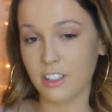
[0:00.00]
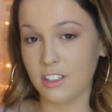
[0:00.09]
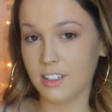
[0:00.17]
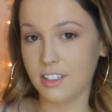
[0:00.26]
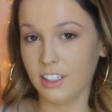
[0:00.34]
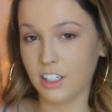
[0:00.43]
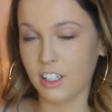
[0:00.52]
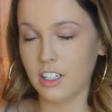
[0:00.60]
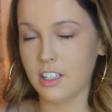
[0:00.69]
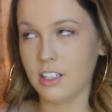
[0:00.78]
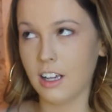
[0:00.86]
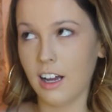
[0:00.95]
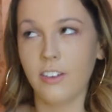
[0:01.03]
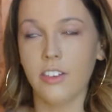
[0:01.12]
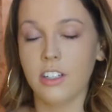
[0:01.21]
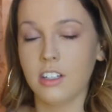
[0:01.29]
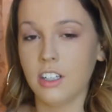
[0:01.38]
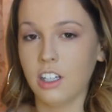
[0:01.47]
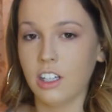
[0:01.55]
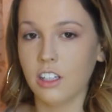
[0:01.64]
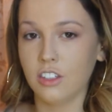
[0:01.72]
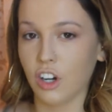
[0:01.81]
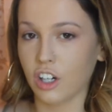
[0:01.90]
concealer is obviously
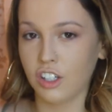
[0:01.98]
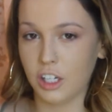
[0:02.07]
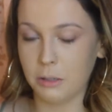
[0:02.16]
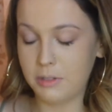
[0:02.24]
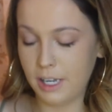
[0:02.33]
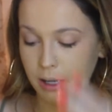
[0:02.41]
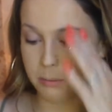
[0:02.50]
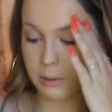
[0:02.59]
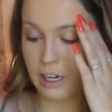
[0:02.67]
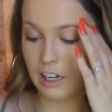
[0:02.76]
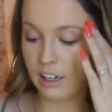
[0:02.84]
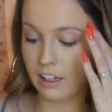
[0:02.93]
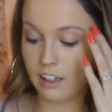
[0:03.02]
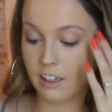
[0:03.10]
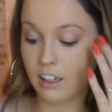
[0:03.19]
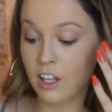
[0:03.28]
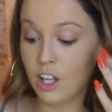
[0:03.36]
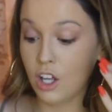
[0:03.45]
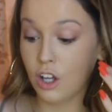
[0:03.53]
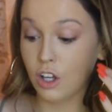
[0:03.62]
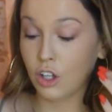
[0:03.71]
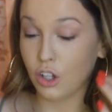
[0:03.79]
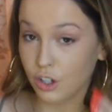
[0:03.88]
Tarte Shape Tape. I
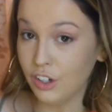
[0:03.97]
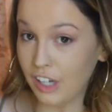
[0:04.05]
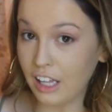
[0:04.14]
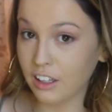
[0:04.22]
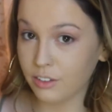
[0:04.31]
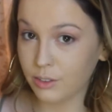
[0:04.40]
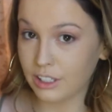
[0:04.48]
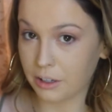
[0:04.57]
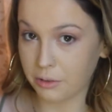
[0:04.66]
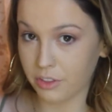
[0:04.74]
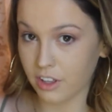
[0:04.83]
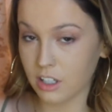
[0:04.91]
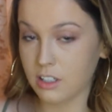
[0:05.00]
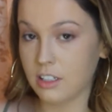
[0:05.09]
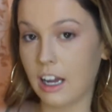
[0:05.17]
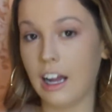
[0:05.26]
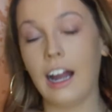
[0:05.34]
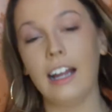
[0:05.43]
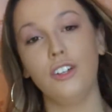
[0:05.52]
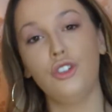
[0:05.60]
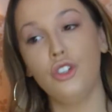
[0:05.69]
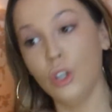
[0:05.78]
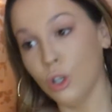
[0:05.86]
could not live without this. I
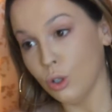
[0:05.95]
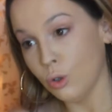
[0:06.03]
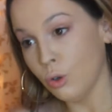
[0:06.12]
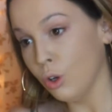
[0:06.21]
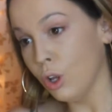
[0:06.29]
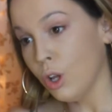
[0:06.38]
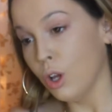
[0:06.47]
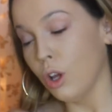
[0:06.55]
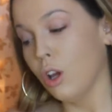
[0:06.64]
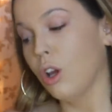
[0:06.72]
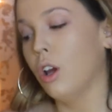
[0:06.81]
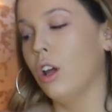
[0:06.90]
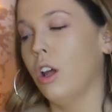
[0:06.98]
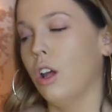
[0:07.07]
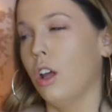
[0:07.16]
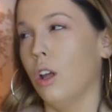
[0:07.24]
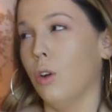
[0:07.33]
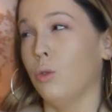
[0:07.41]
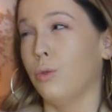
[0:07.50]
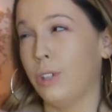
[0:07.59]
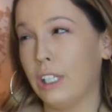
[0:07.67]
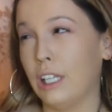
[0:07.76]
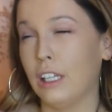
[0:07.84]
do
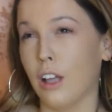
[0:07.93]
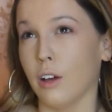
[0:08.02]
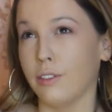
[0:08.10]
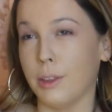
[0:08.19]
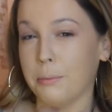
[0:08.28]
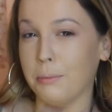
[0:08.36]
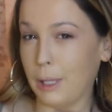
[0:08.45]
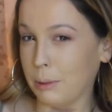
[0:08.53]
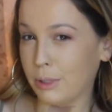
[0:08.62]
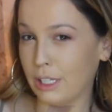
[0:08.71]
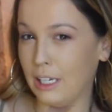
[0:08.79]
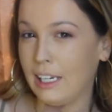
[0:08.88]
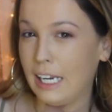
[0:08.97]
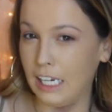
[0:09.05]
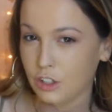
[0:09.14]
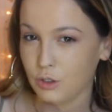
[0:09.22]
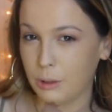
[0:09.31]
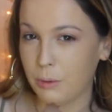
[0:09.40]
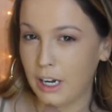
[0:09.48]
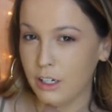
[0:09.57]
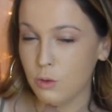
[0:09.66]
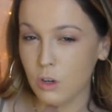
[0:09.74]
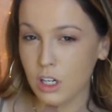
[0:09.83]
really love the Maybelline Age
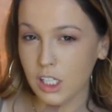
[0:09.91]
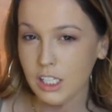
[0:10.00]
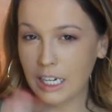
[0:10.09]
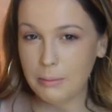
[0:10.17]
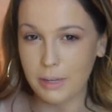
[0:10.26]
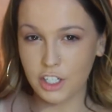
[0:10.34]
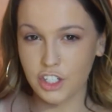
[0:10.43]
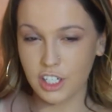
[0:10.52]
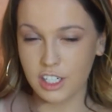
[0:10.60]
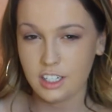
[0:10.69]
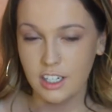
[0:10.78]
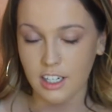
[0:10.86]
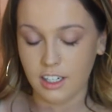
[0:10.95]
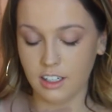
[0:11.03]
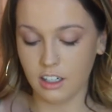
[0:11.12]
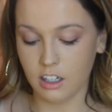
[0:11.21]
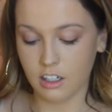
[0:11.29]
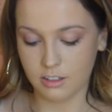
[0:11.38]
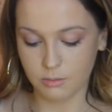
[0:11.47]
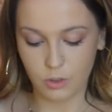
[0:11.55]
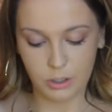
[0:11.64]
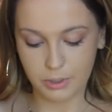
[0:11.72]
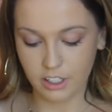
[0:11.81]
Rewind one that I mentioned in
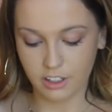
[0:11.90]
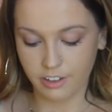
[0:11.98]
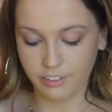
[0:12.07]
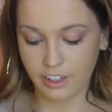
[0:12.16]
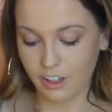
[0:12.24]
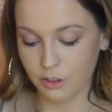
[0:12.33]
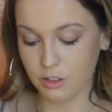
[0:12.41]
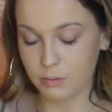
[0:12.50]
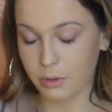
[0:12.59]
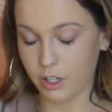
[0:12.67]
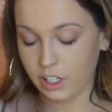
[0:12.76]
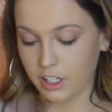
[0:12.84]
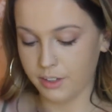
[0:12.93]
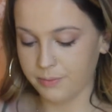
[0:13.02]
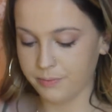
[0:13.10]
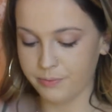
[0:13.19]
one of my other videos, but